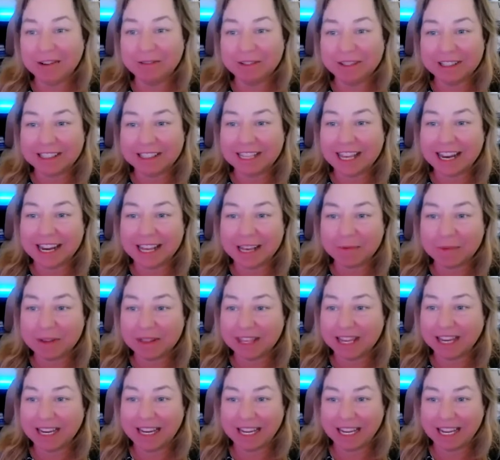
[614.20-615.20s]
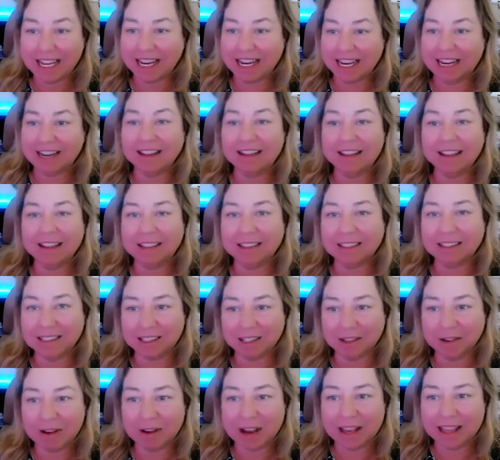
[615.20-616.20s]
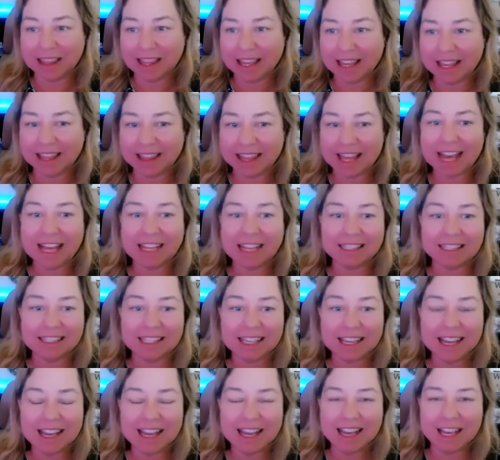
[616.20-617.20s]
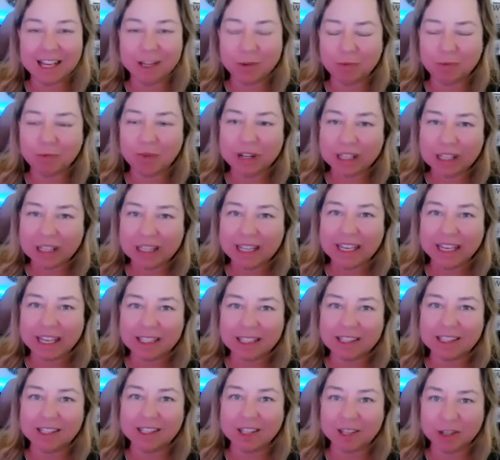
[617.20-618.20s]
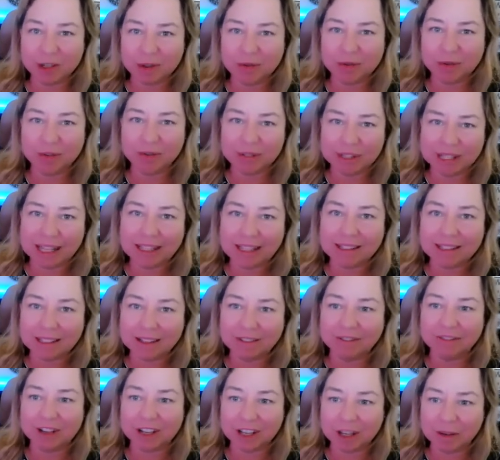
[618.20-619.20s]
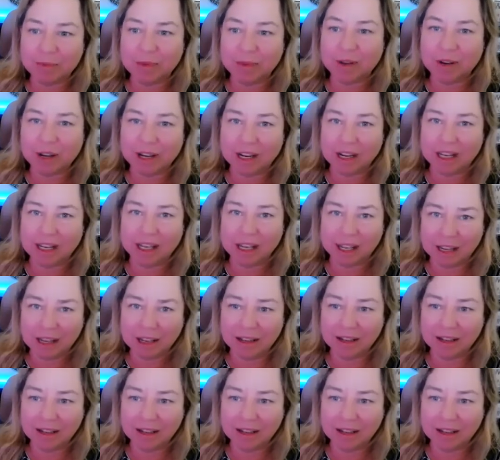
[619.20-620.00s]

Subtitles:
it's getting what they need. And so I think it really is the true sense of a community